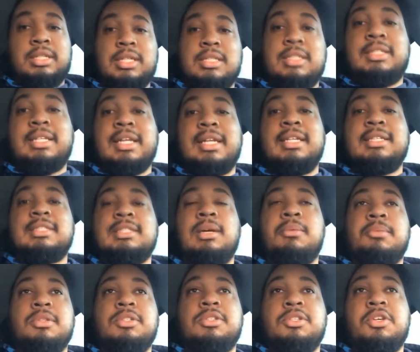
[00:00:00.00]
sending
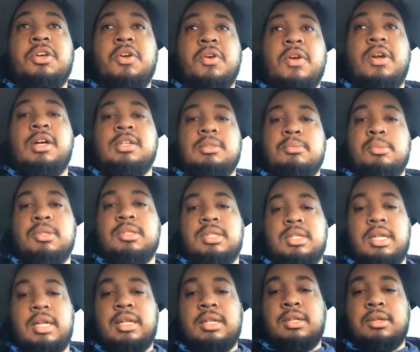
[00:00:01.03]
something to your customer to
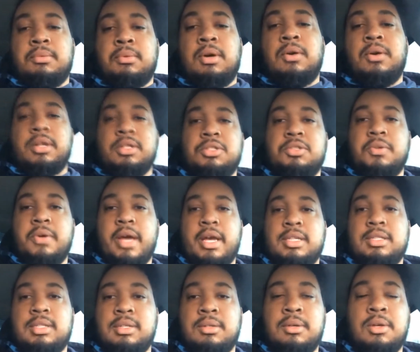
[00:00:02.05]
let them know that you
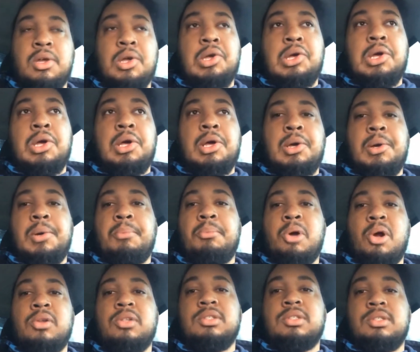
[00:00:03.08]
actually
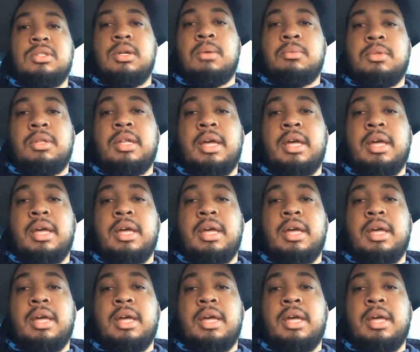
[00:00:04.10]
purchased something.